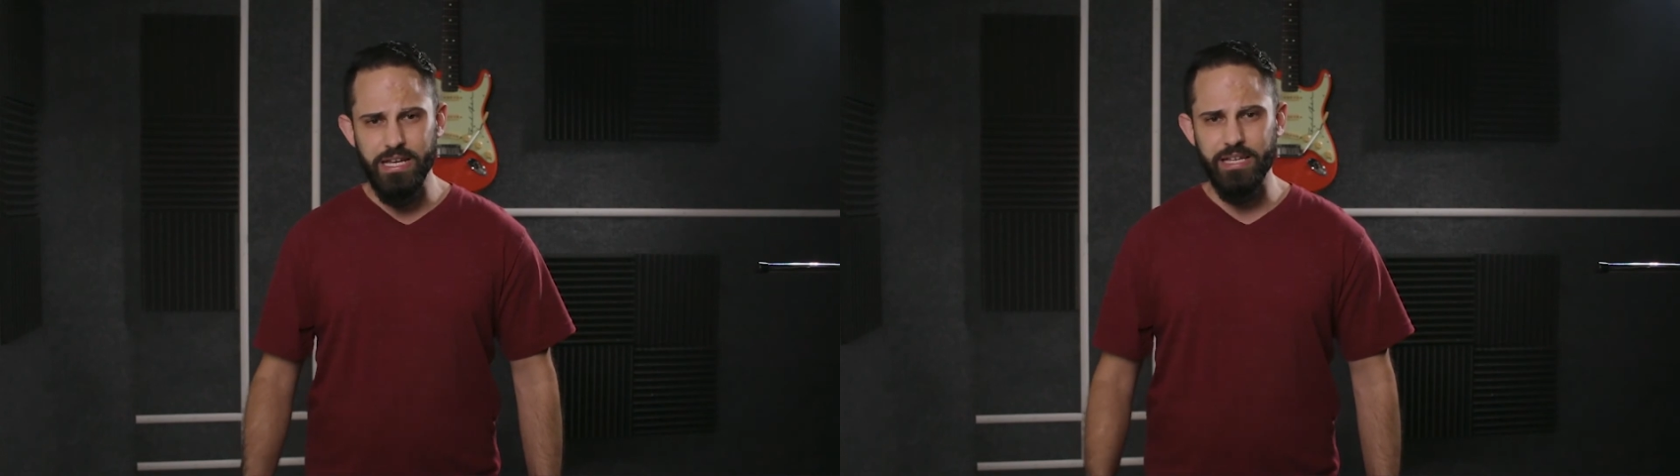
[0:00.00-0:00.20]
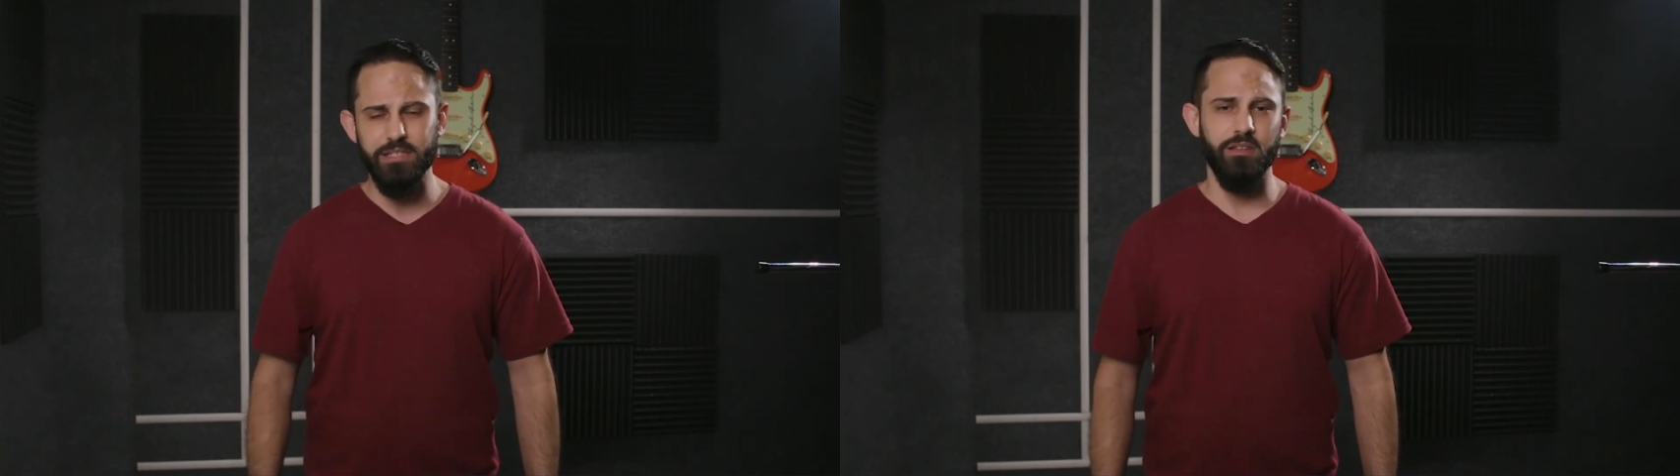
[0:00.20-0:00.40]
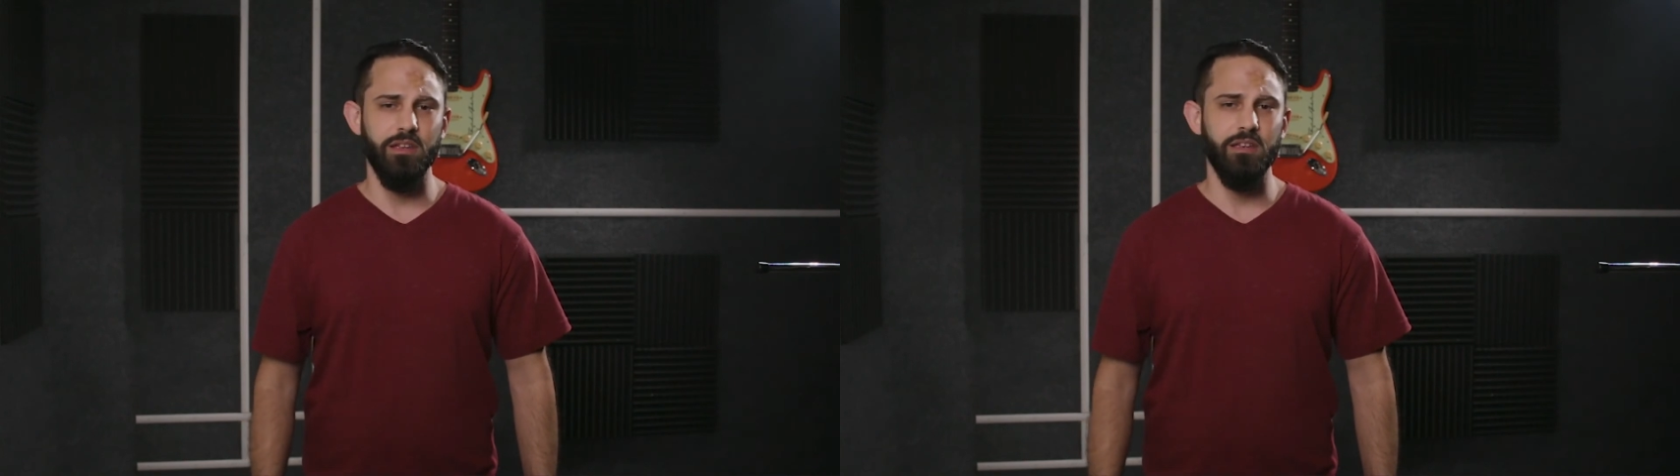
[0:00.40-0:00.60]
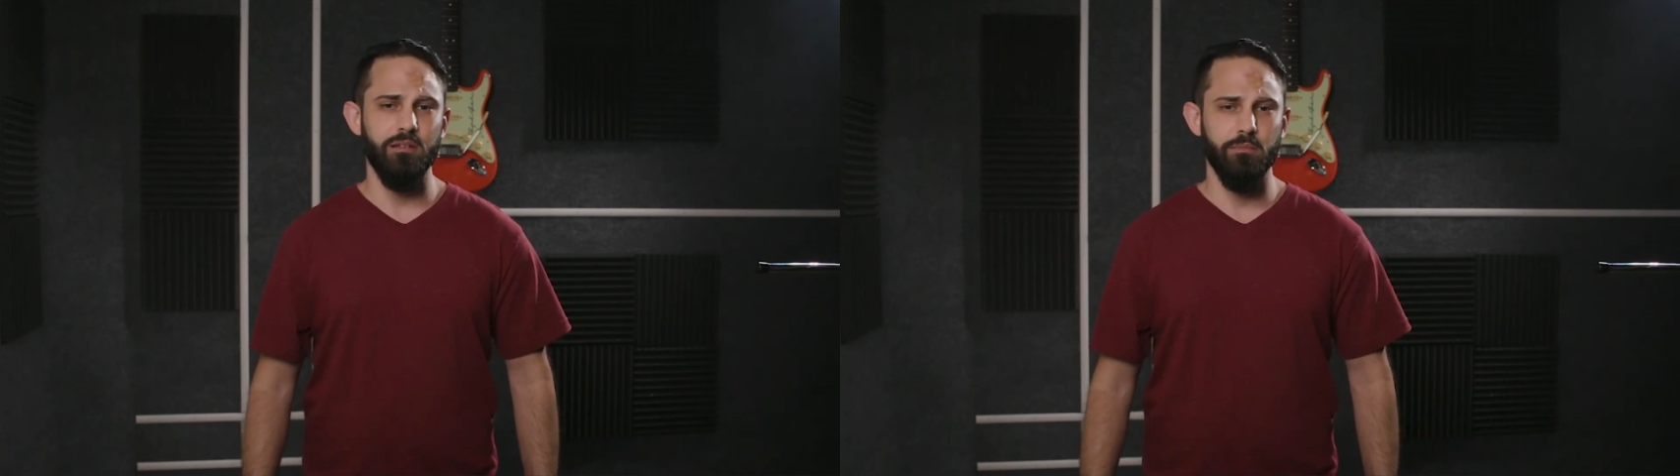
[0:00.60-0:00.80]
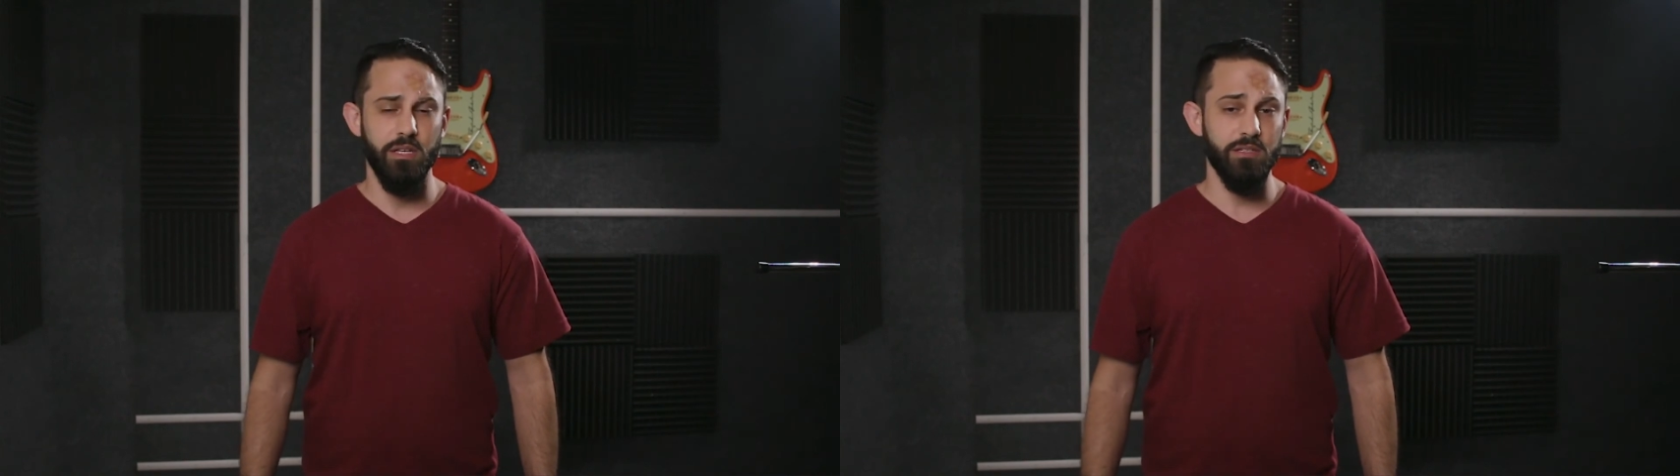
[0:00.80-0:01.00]
easily
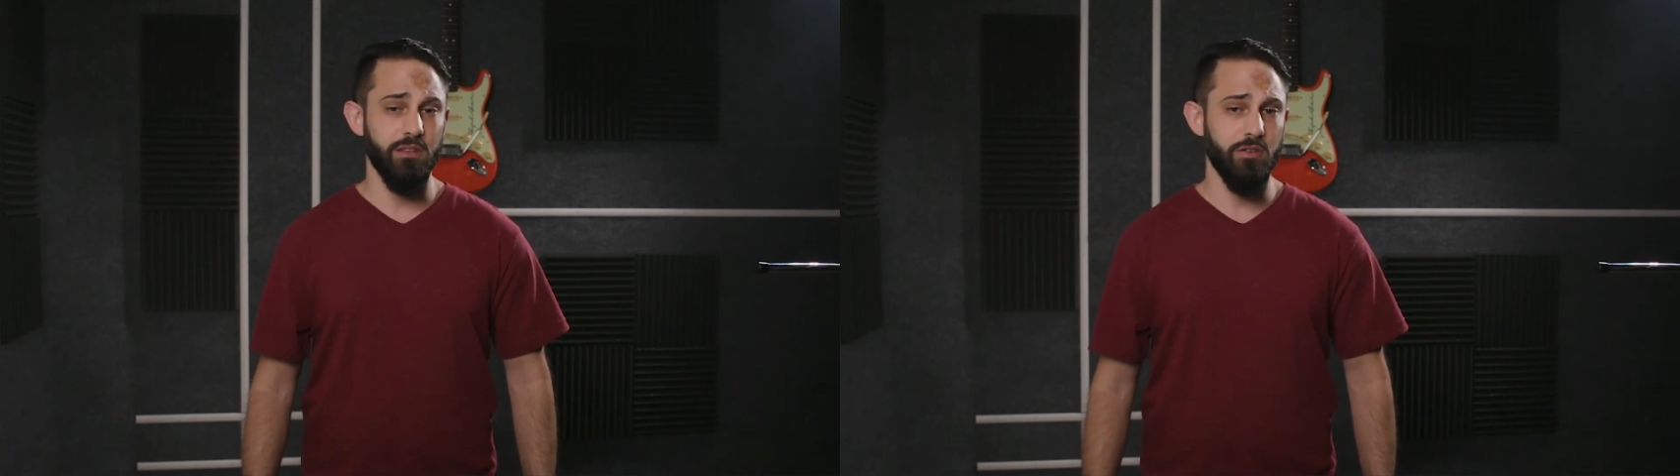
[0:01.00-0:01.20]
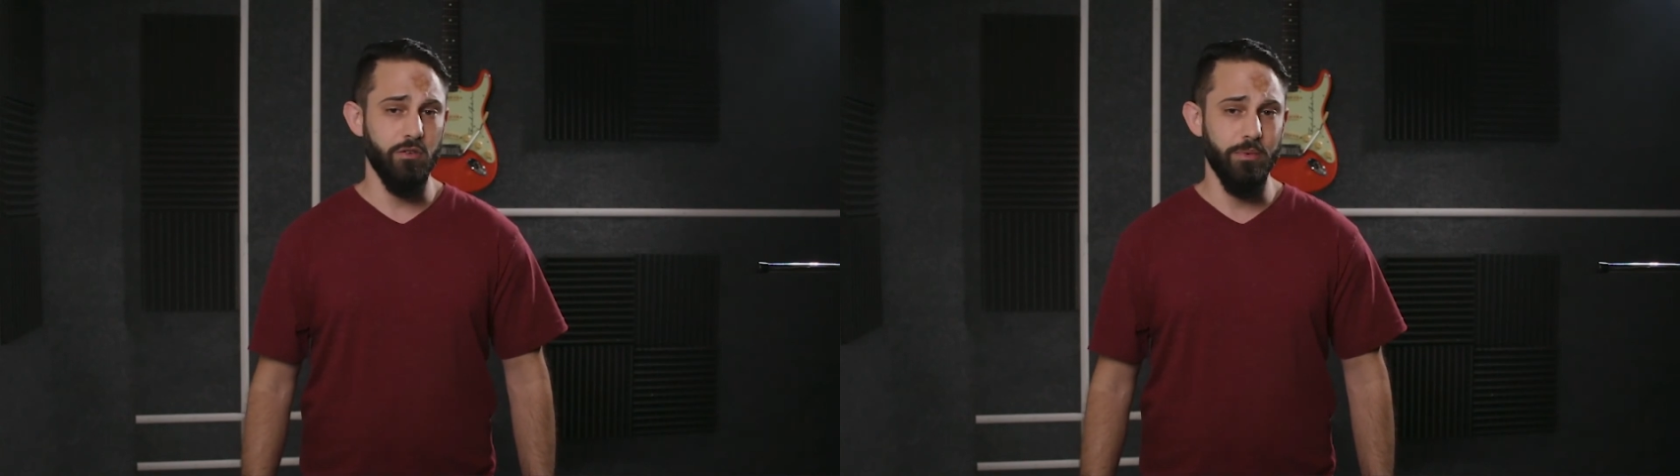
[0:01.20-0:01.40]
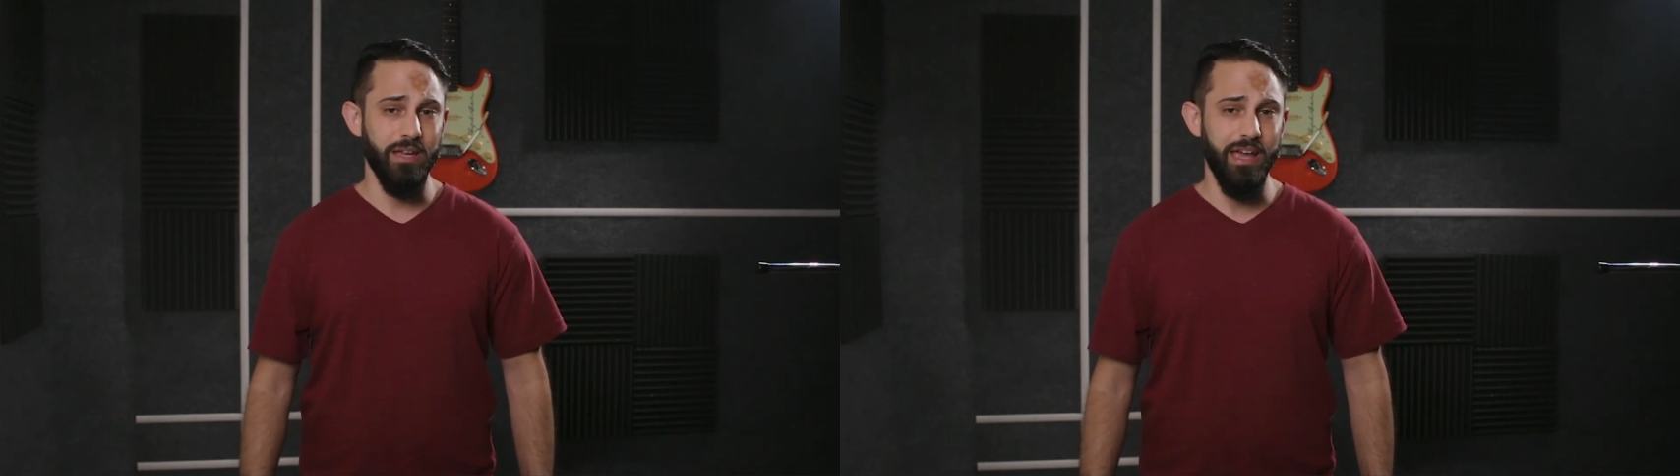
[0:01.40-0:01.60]
because the tubing